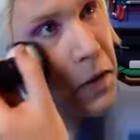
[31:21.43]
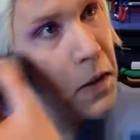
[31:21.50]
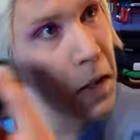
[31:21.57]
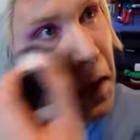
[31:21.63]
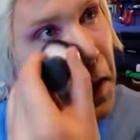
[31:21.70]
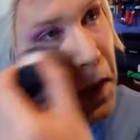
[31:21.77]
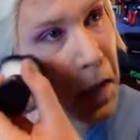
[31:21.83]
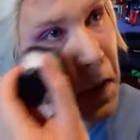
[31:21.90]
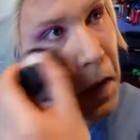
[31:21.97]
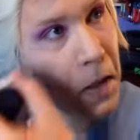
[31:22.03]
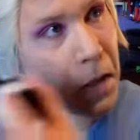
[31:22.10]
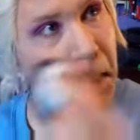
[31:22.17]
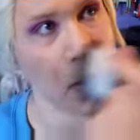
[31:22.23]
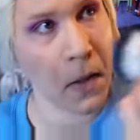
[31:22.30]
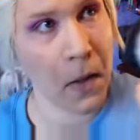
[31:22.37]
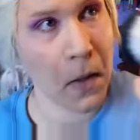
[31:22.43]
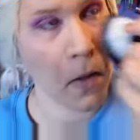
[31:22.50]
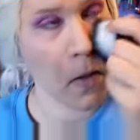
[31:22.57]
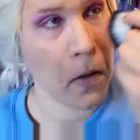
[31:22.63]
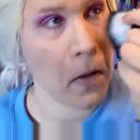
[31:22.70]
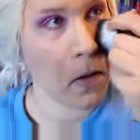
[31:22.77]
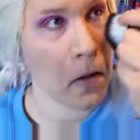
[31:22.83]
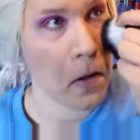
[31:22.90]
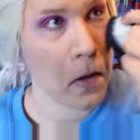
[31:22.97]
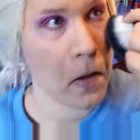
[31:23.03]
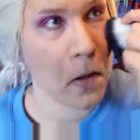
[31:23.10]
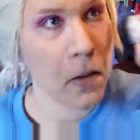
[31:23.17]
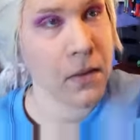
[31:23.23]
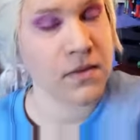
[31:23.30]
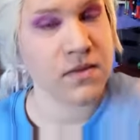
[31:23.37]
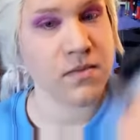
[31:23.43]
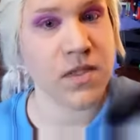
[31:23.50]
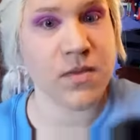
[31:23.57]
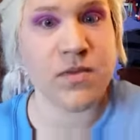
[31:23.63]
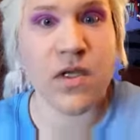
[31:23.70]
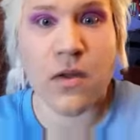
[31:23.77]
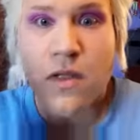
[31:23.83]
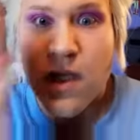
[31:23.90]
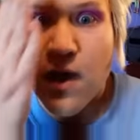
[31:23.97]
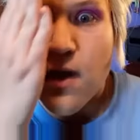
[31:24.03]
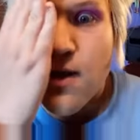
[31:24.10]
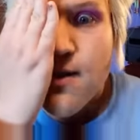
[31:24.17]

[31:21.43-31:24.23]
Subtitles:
that. Sometimes I go like,